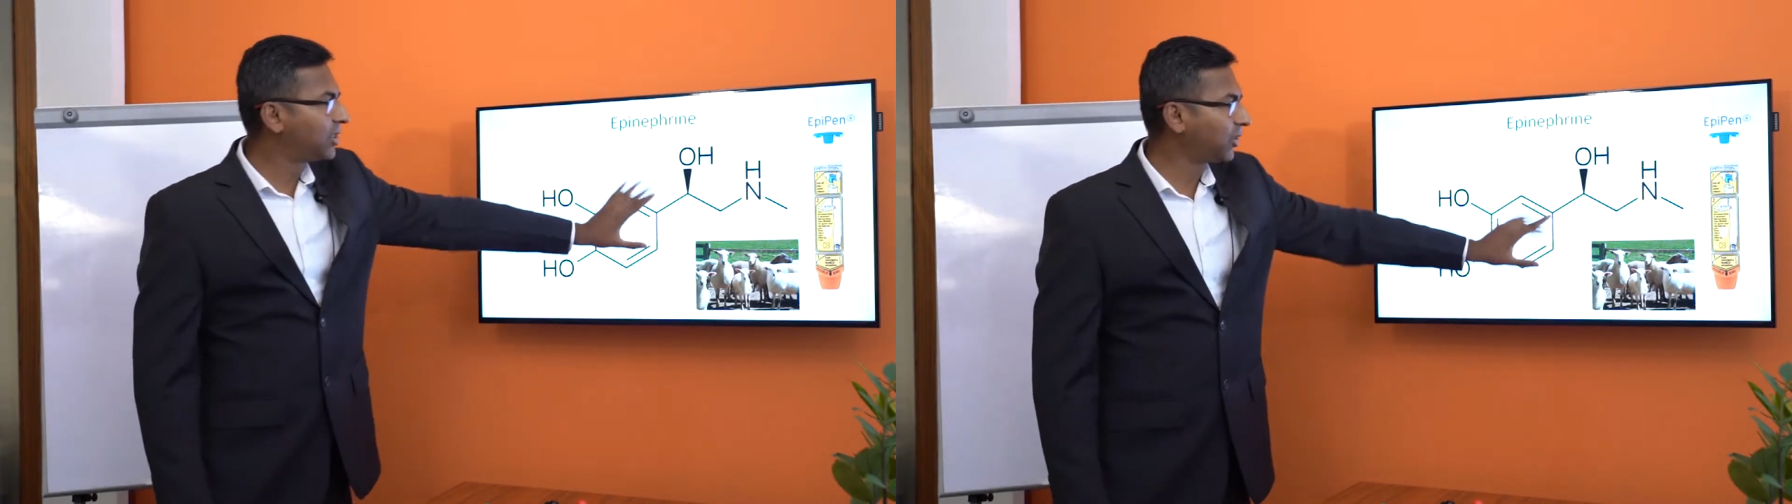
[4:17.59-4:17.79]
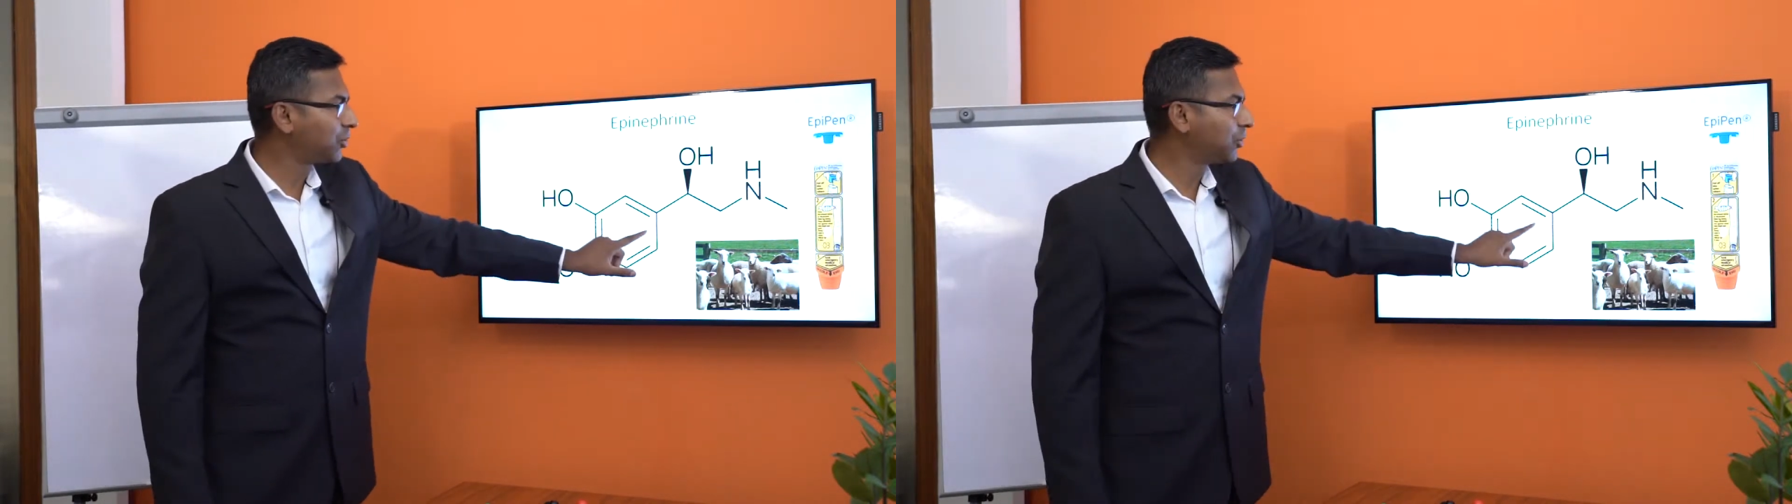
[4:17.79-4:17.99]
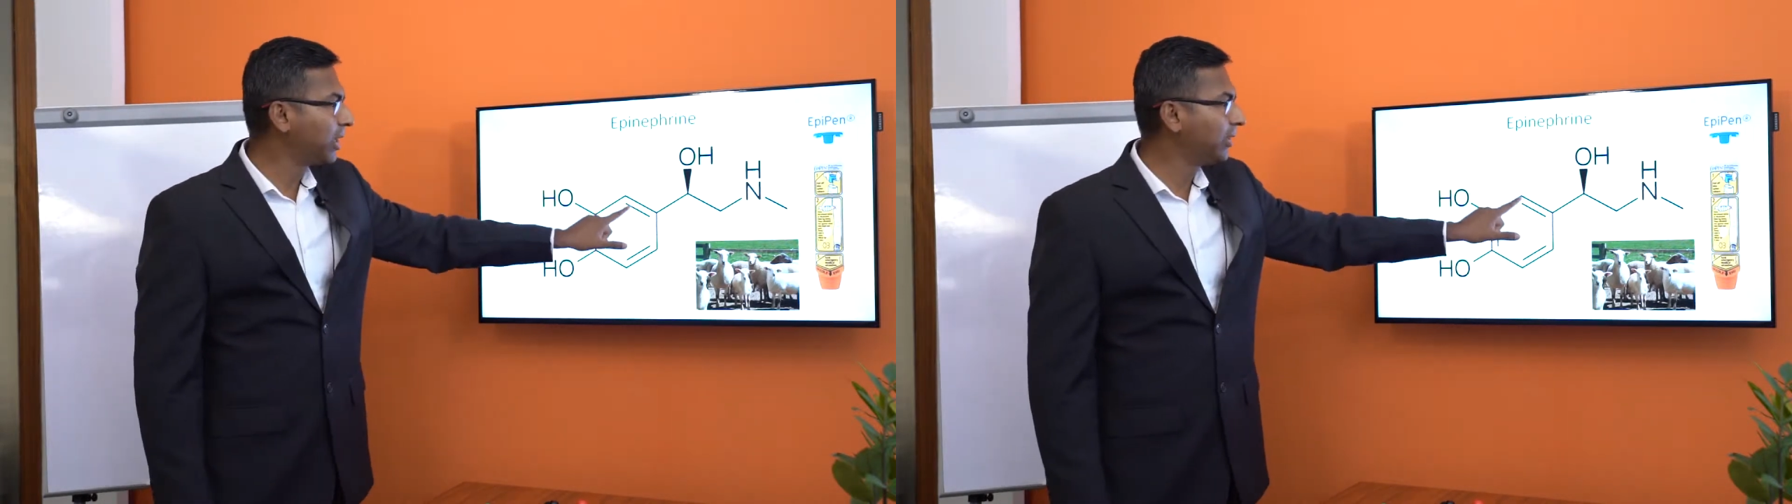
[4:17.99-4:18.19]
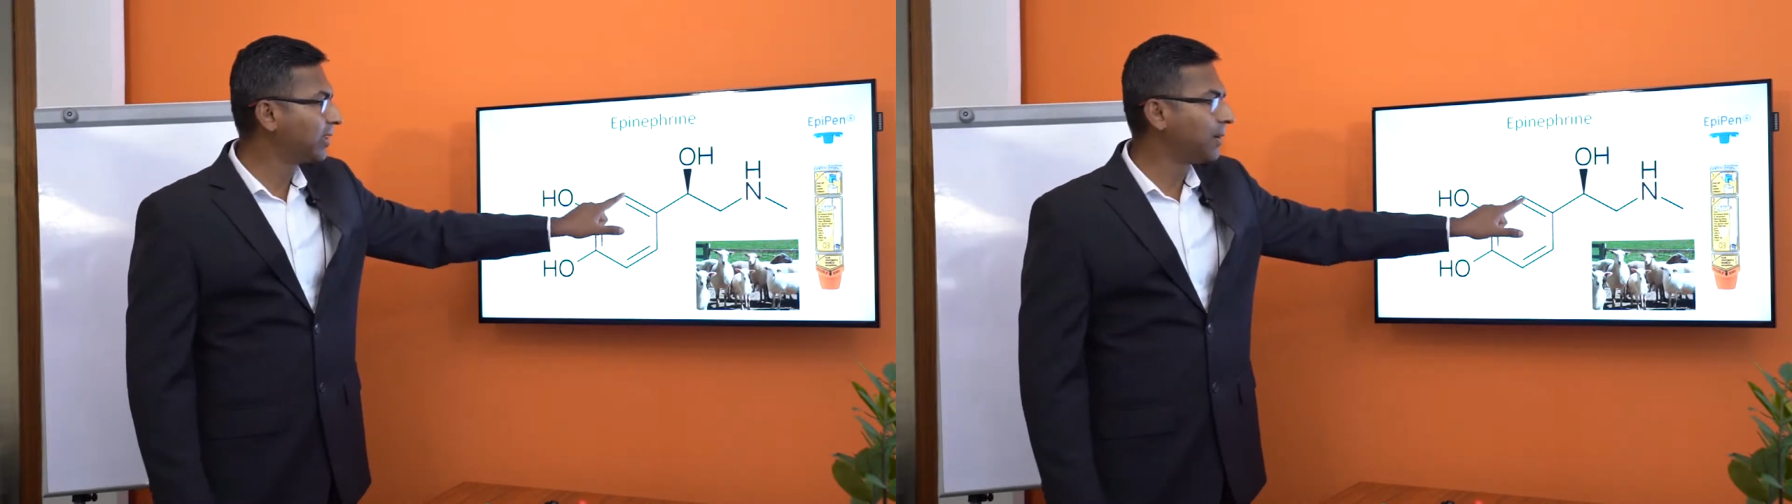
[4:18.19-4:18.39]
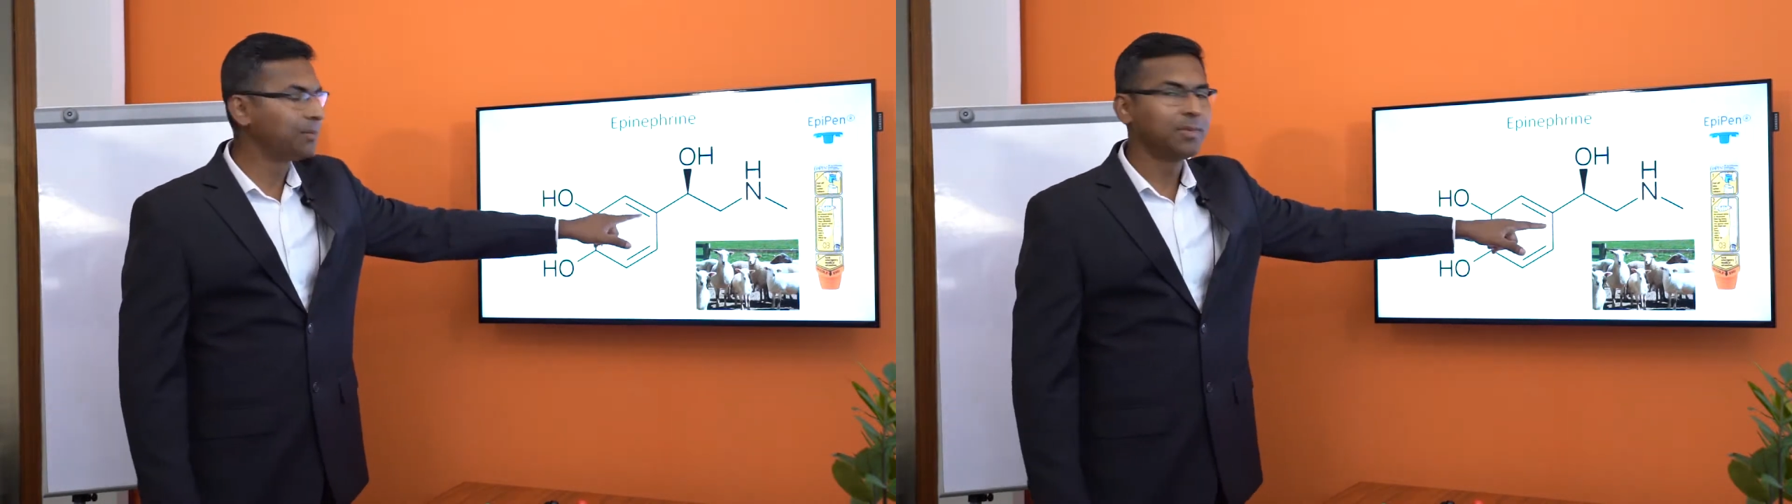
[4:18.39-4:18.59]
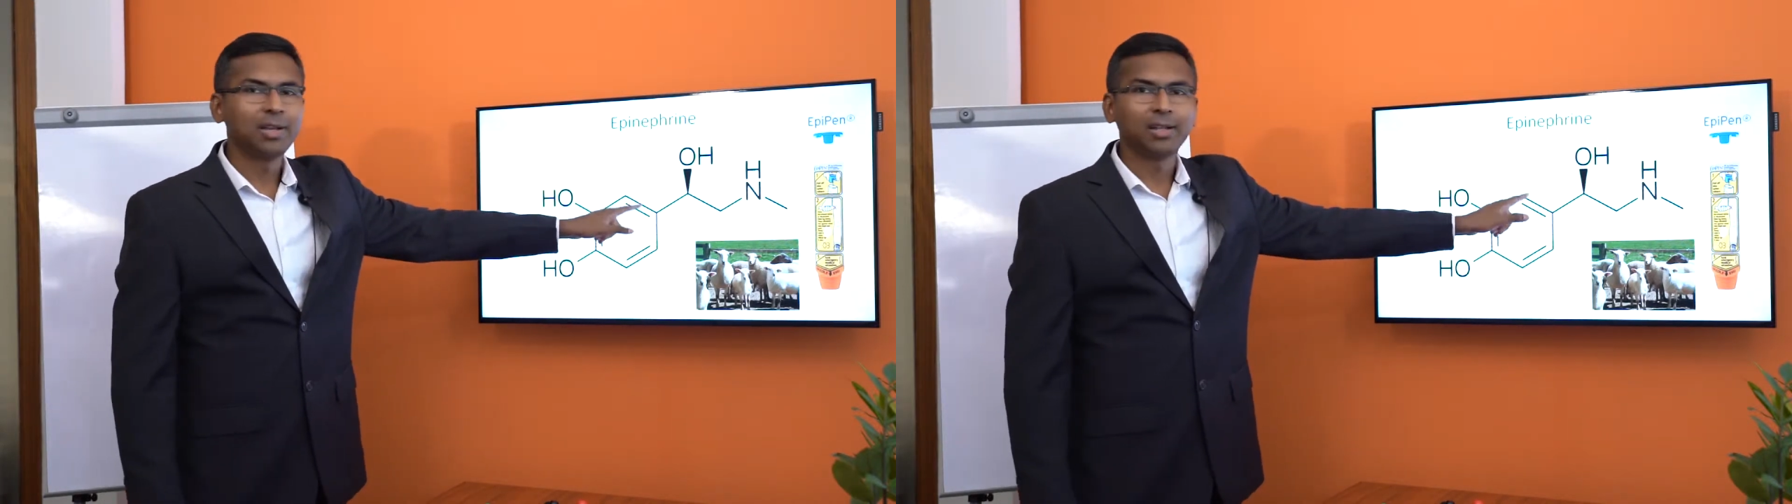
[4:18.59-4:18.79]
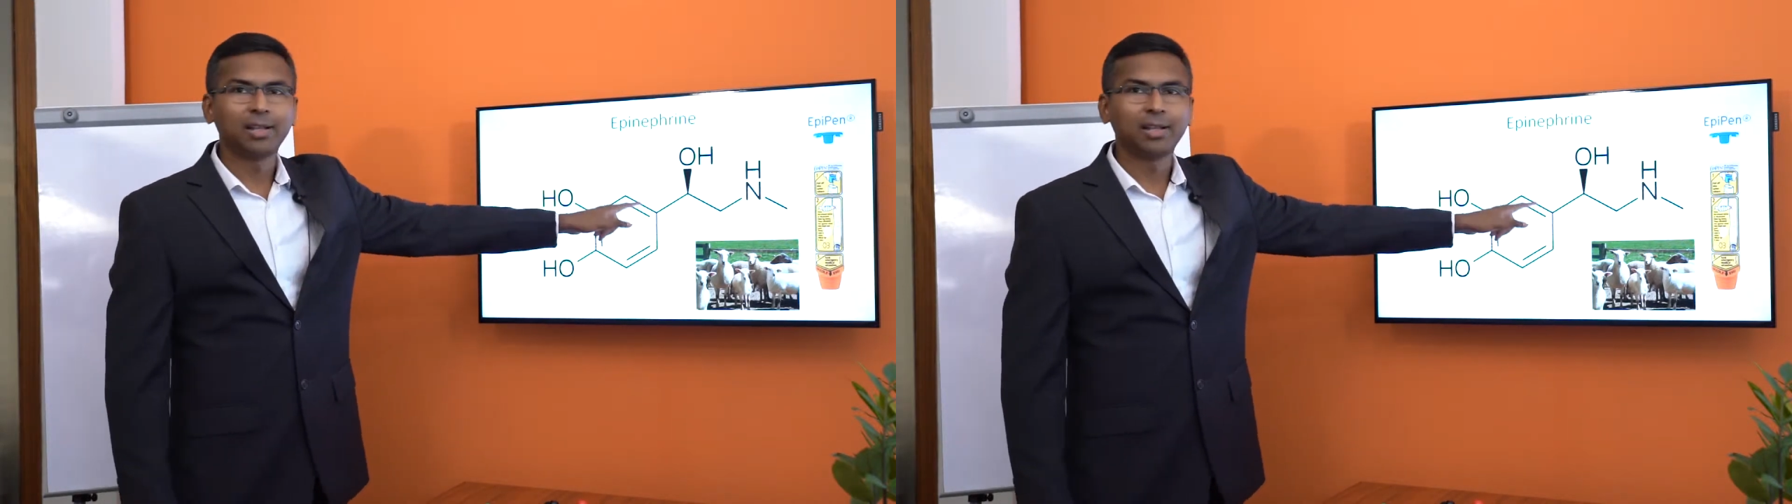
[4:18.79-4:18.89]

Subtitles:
just showing some